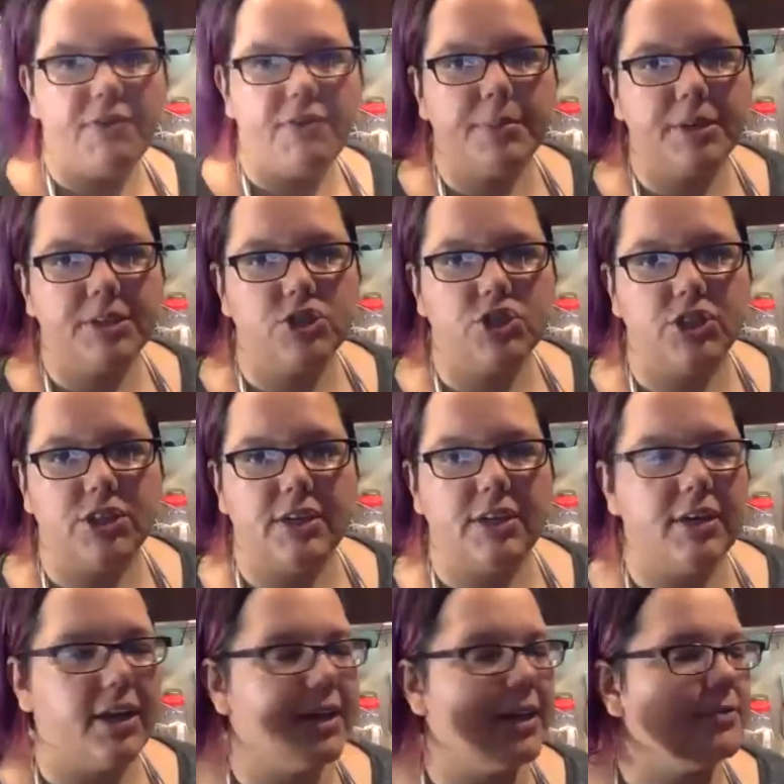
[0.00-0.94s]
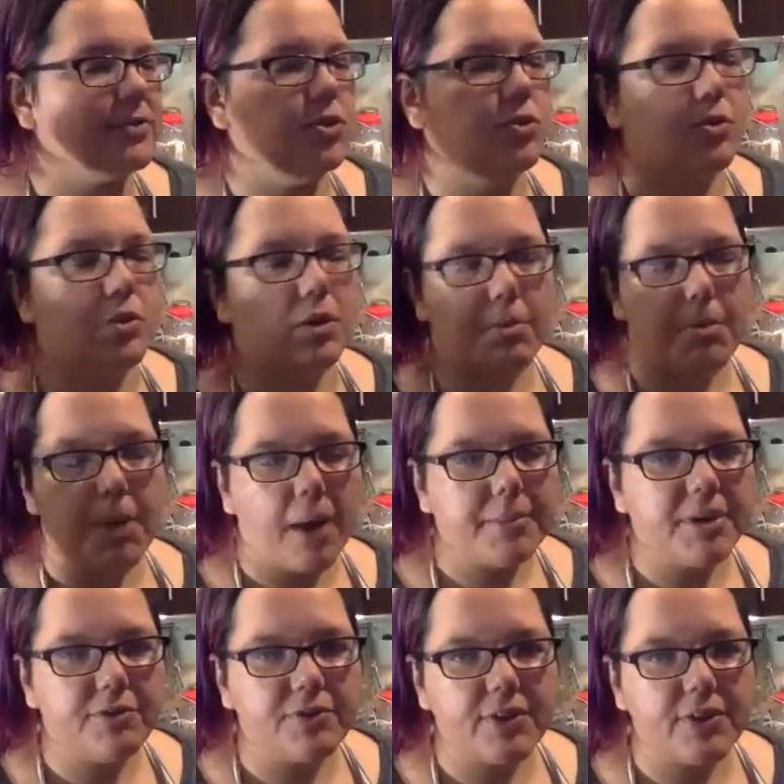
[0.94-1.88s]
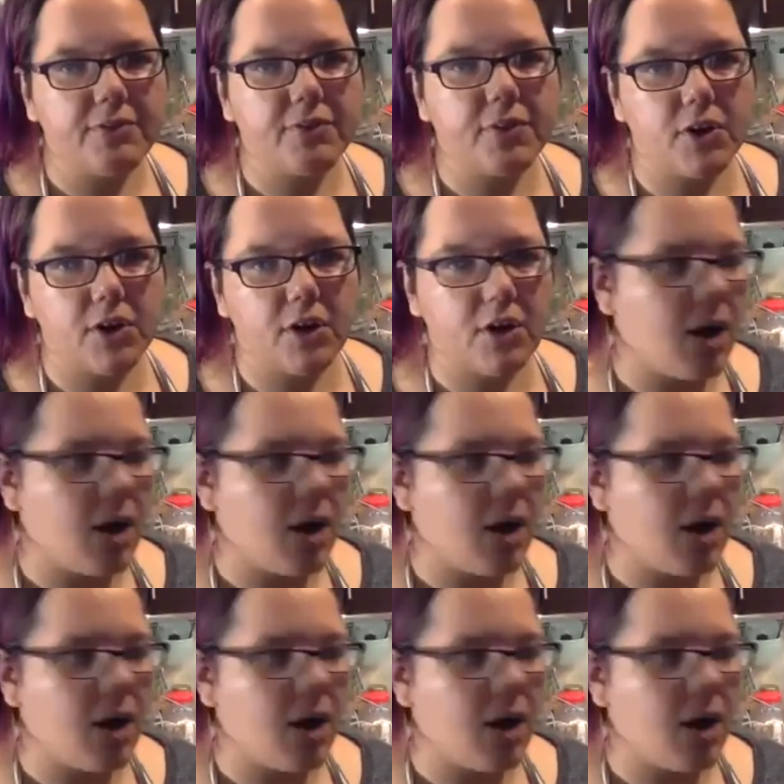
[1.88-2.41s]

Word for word: MSG. It gives you an umami flavor.